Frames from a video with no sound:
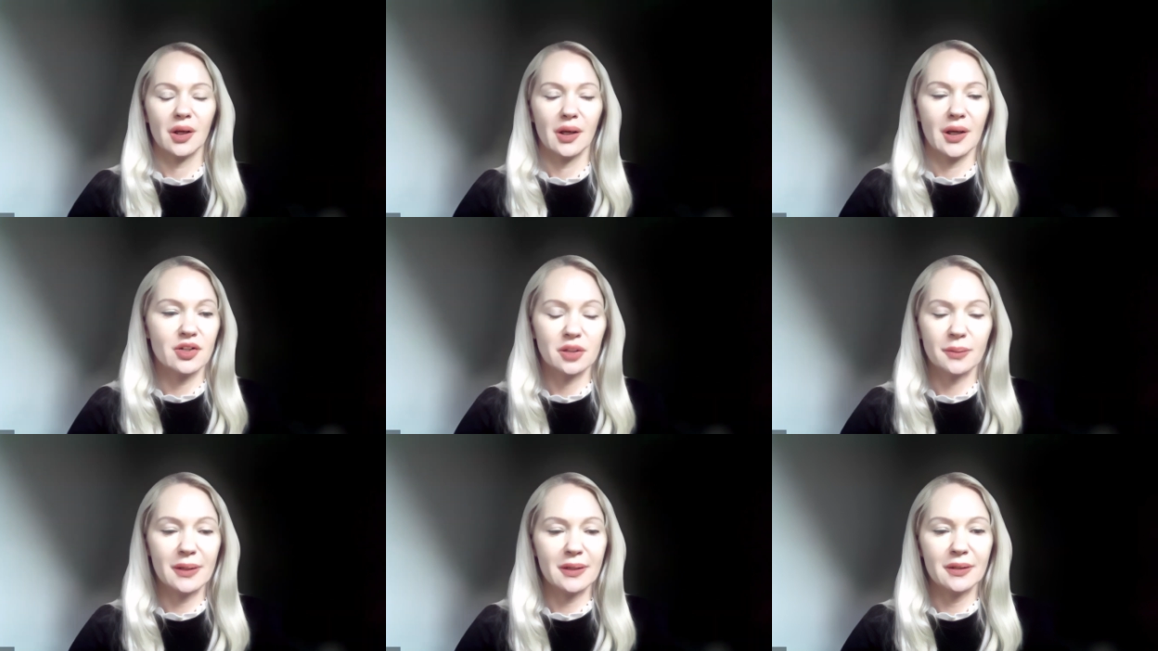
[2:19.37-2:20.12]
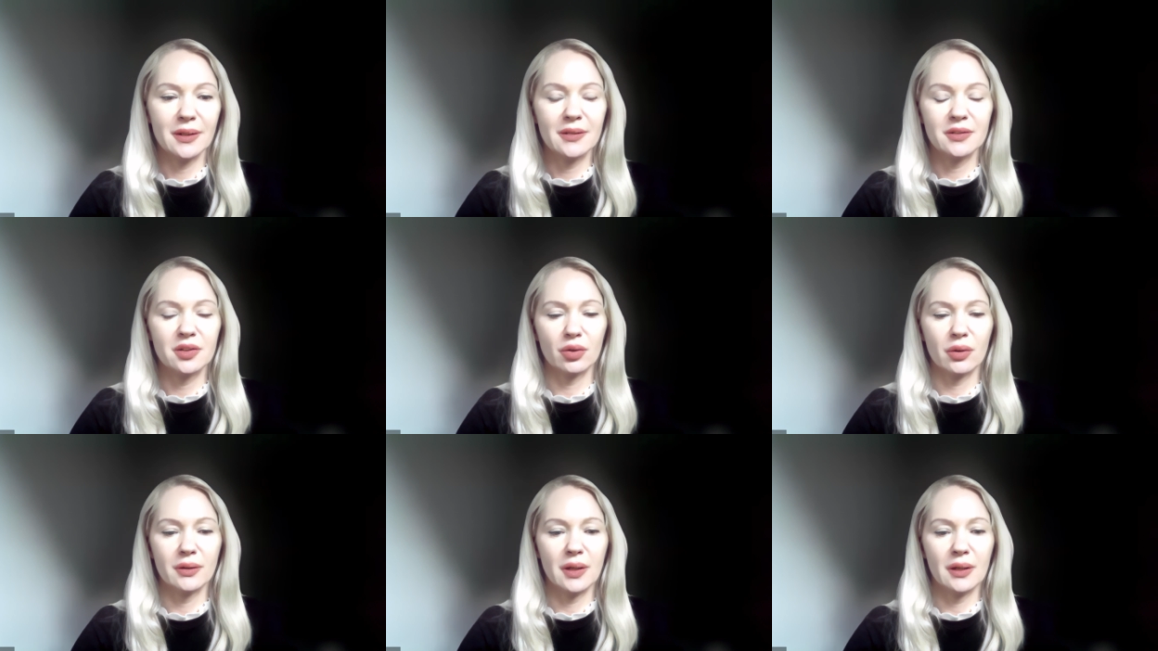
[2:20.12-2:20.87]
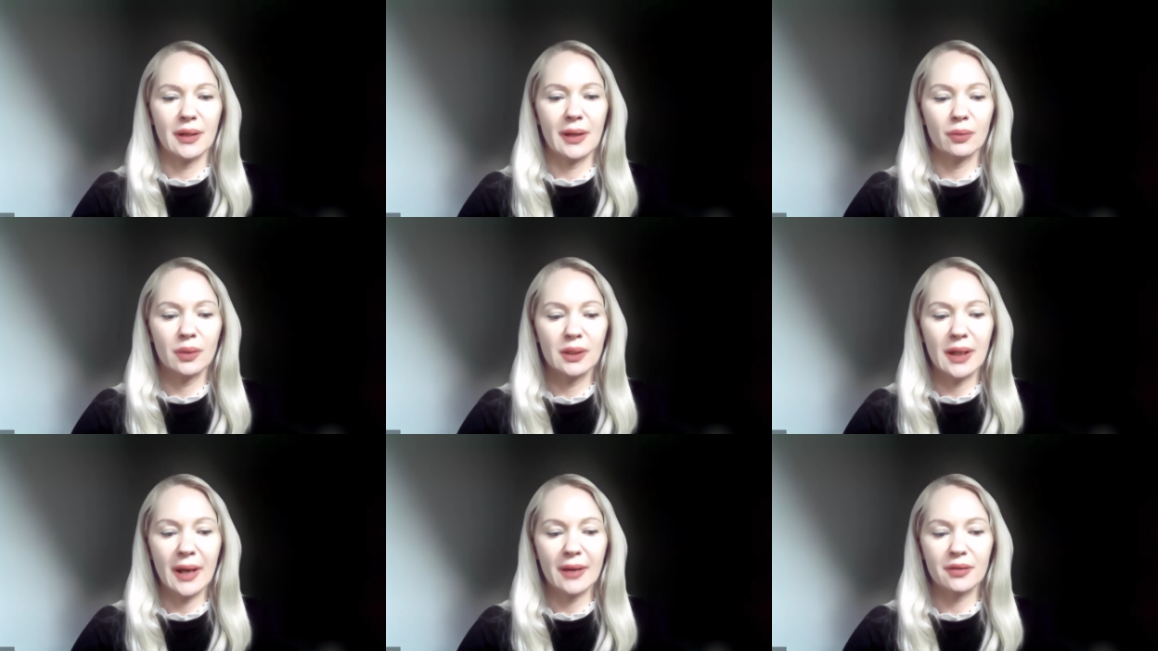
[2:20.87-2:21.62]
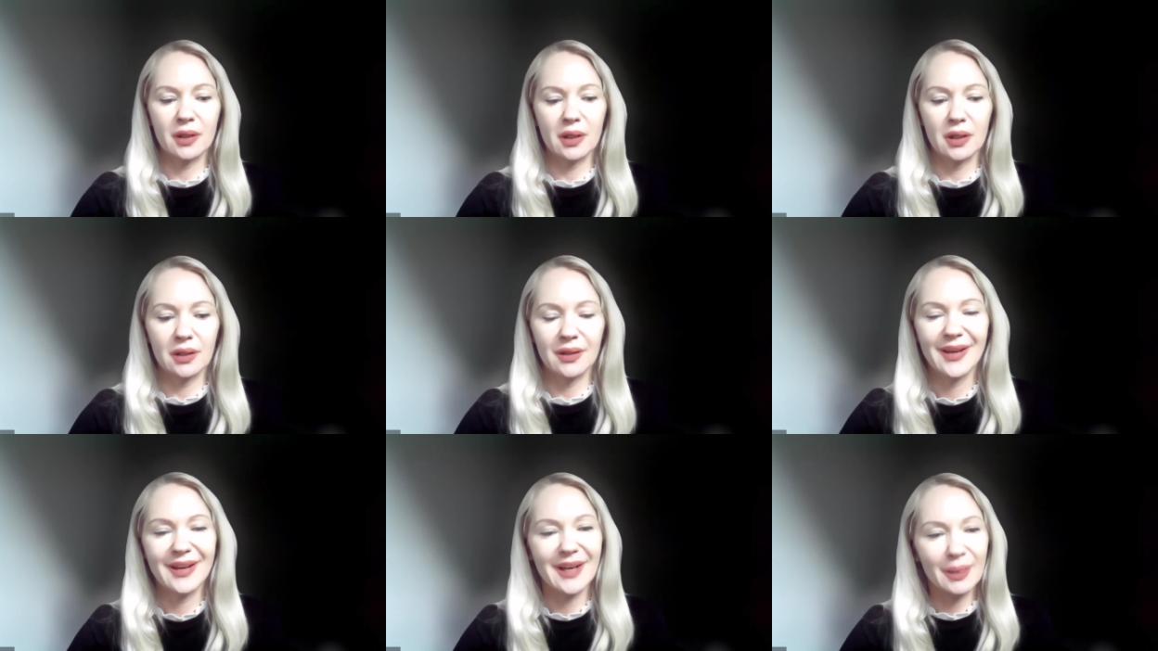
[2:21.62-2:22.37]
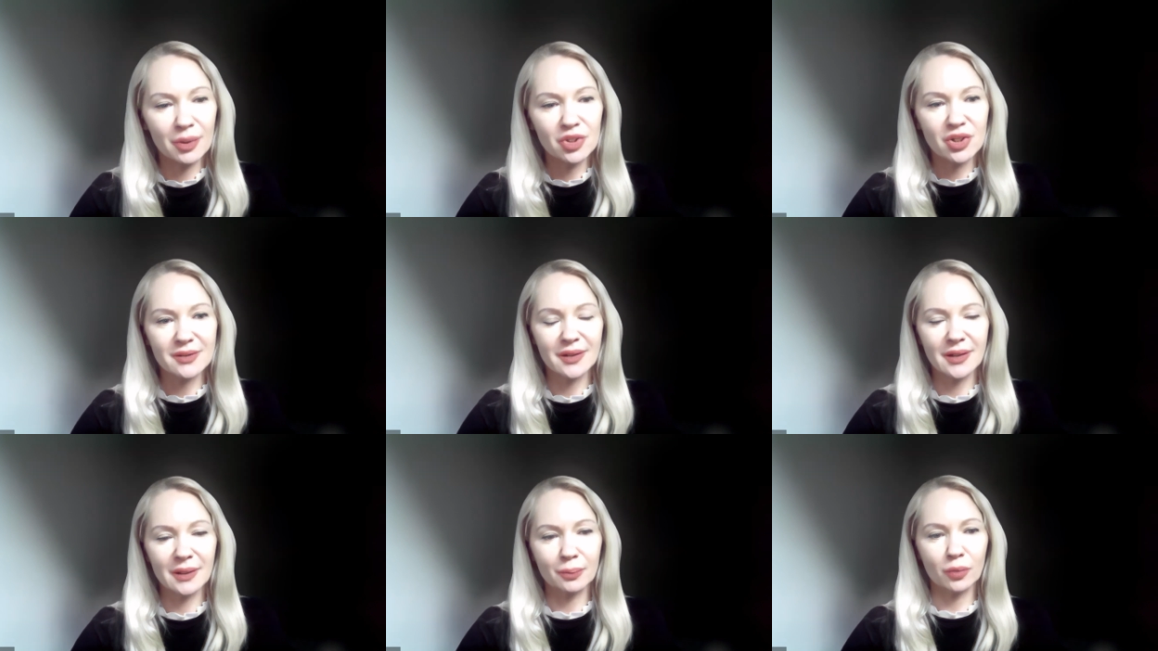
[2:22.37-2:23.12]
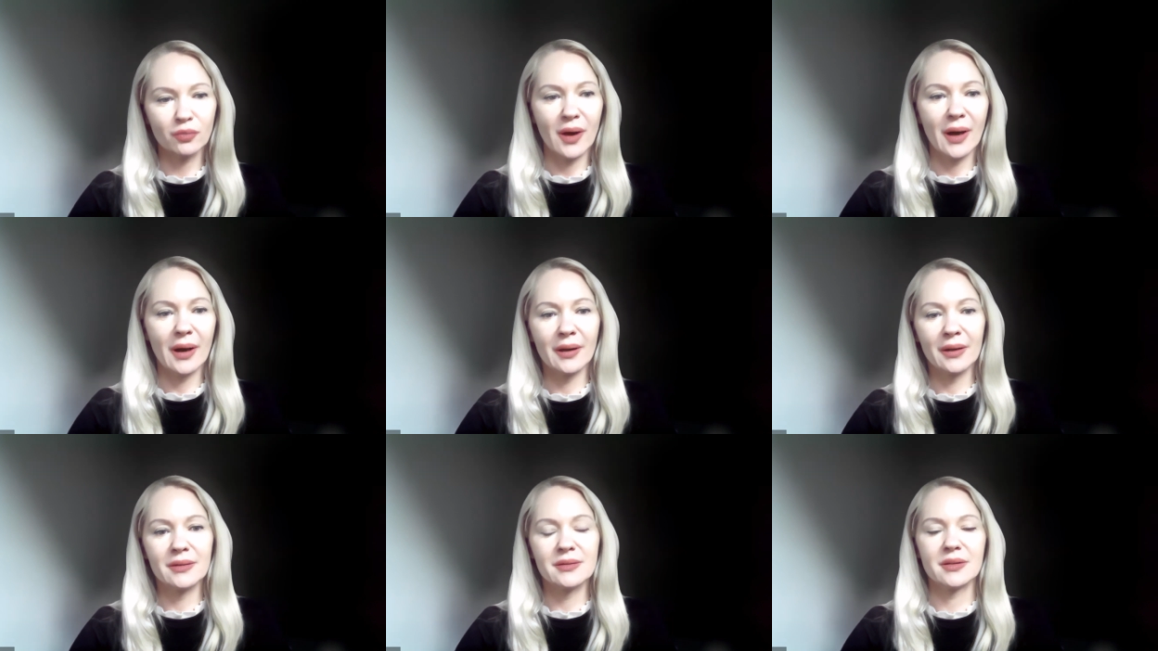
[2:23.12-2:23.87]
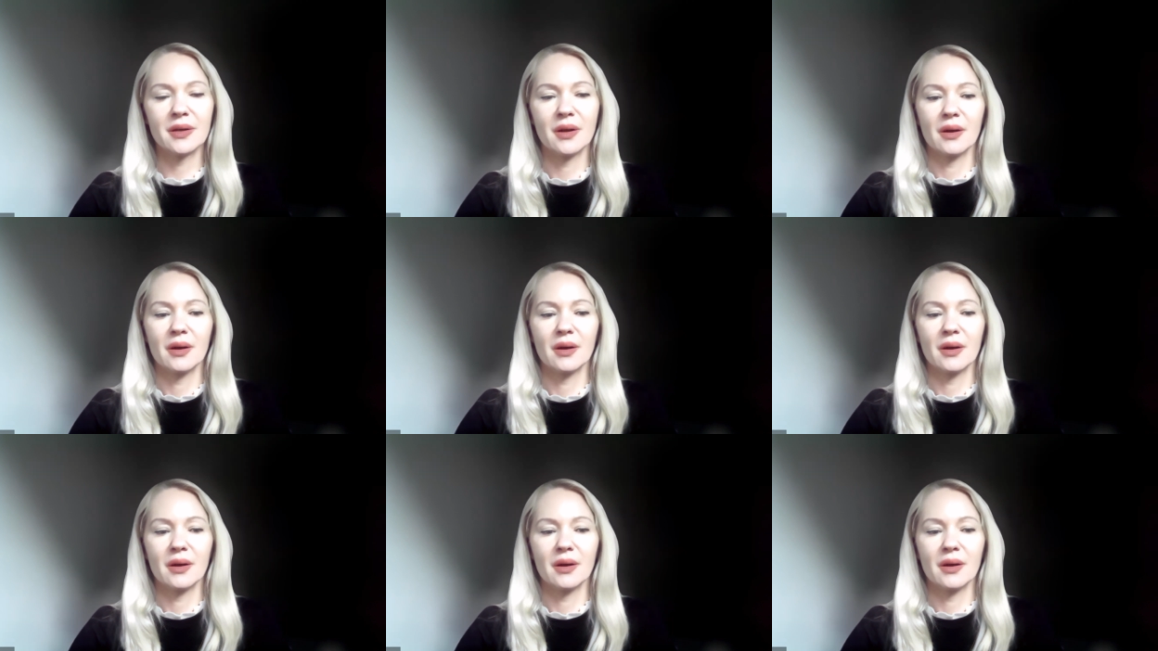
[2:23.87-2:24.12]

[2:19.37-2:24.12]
it just made it easier, and and I really like the images that it provides,